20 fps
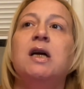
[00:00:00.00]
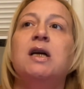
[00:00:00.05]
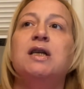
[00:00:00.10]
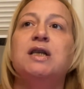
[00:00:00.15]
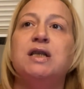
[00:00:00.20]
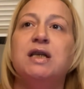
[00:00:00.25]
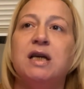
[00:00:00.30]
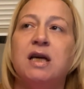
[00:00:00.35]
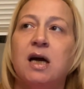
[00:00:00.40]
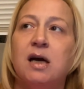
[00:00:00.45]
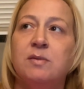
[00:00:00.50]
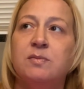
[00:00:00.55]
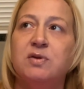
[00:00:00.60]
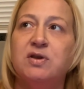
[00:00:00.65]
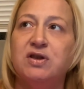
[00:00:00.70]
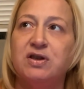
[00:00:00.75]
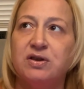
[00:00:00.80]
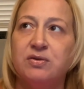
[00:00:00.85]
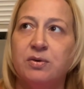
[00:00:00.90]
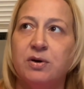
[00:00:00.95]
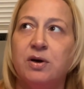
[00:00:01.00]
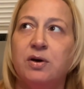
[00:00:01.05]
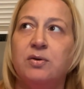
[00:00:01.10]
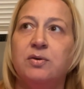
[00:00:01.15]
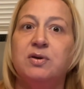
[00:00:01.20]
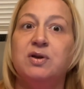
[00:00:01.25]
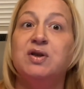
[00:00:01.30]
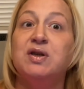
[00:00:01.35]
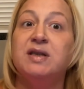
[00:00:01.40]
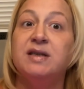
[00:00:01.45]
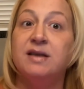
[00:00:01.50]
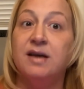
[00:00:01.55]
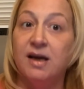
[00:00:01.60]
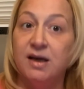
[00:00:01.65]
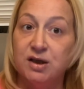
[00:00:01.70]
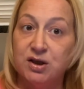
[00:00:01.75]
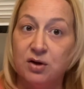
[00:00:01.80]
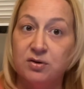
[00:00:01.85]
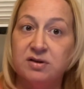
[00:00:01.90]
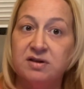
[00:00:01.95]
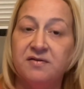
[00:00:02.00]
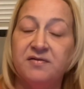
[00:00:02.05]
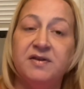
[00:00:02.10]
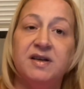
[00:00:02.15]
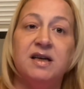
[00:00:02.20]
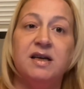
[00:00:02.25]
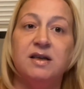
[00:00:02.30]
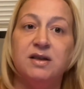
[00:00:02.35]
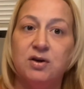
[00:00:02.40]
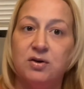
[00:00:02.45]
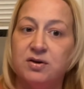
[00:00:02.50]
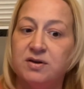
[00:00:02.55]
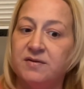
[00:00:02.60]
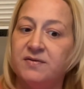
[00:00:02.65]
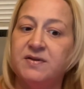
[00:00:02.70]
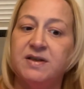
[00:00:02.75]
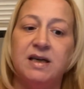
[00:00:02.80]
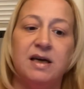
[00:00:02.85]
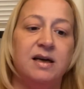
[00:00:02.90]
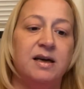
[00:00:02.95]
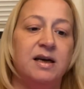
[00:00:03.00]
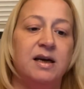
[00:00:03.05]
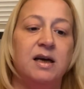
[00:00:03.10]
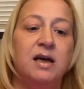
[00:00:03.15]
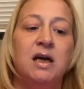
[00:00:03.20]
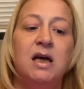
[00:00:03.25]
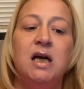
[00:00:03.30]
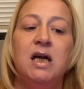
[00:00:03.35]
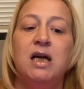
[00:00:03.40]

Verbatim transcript: she comes through, she's saying, Joseph did it, Joseph did it.